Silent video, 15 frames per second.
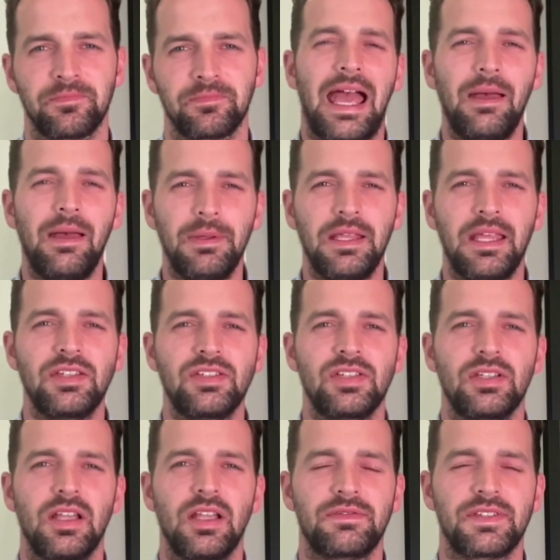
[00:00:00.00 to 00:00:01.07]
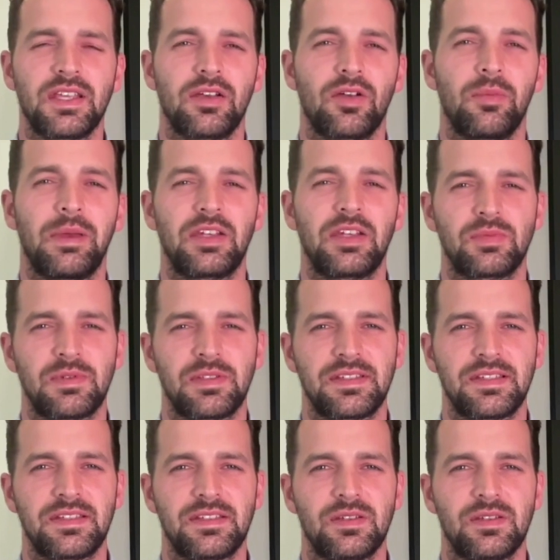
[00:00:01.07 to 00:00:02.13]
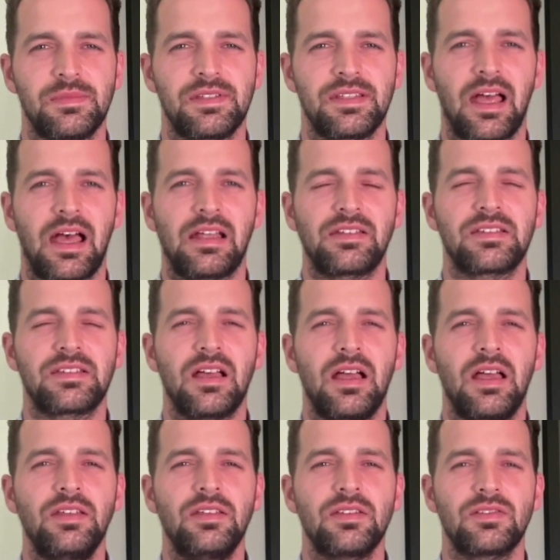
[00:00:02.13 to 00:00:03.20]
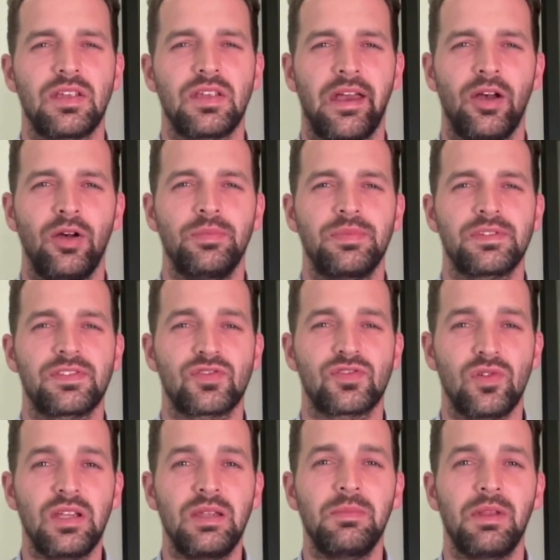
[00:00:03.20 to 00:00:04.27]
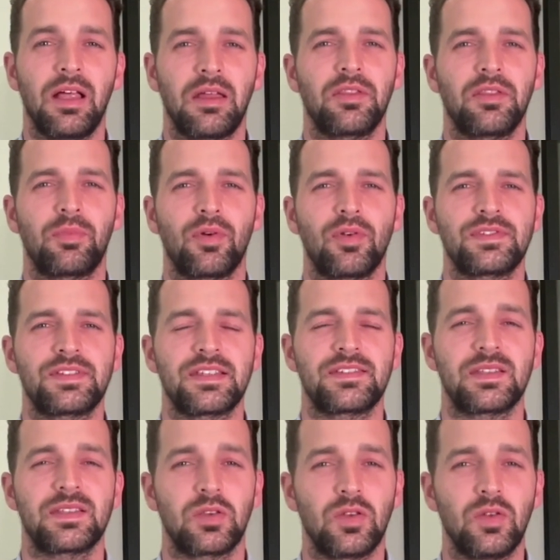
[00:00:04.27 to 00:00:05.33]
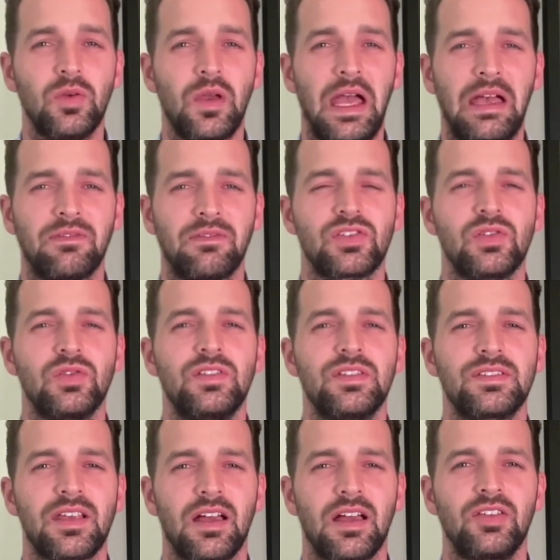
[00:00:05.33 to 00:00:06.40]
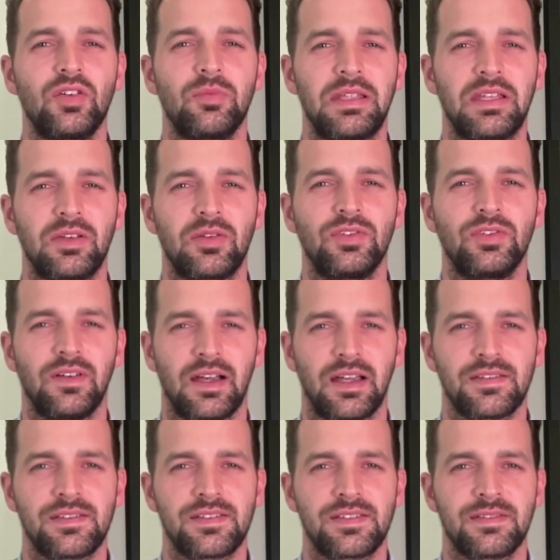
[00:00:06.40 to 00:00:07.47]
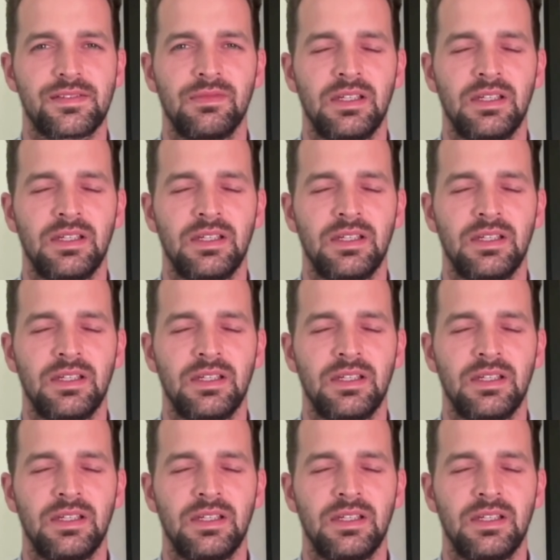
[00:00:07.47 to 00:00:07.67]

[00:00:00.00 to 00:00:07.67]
Application lifecycle management systems are designed to help streamline the process that you have as you design your medical device.